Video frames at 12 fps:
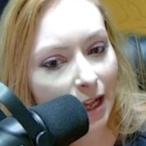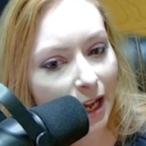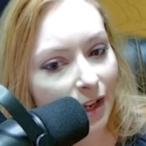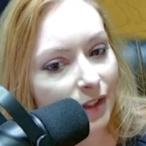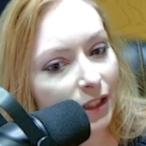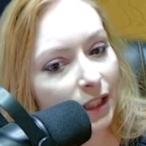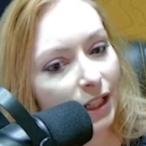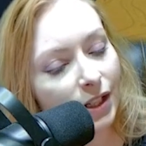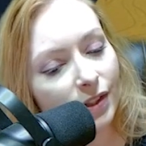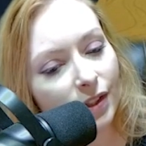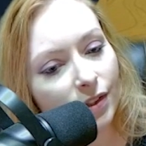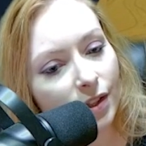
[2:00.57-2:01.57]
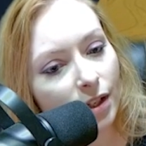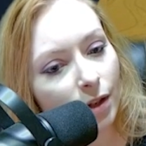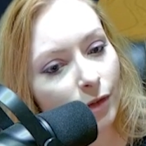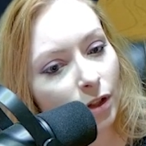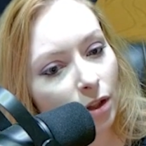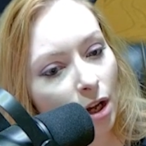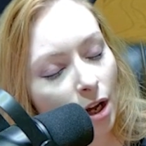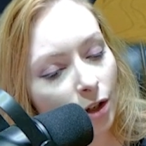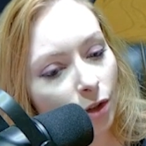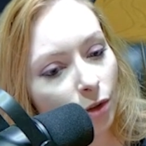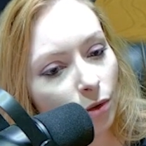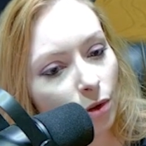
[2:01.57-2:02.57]
As the latest descendant of Glog,
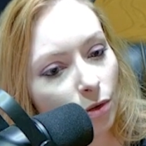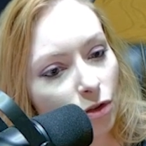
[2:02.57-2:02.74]
Uugo